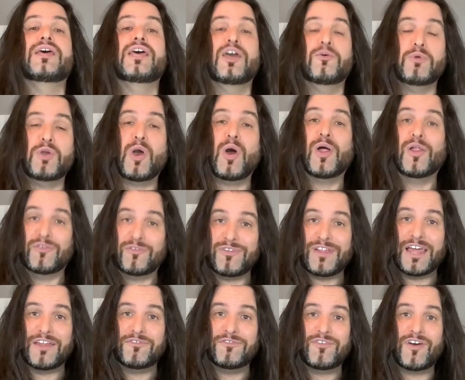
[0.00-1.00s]
We call it
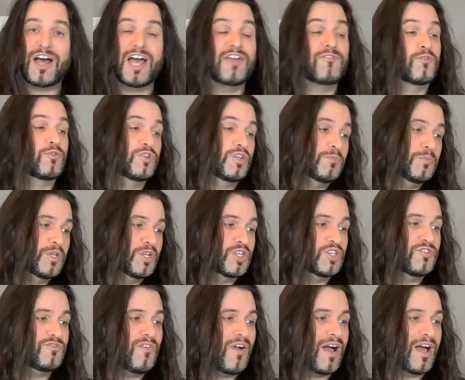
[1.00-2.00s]
flat 5 or diminished
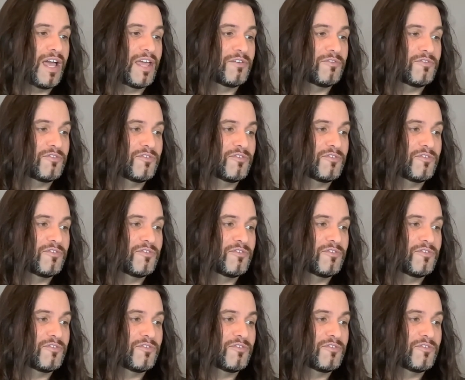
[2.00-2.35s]
5.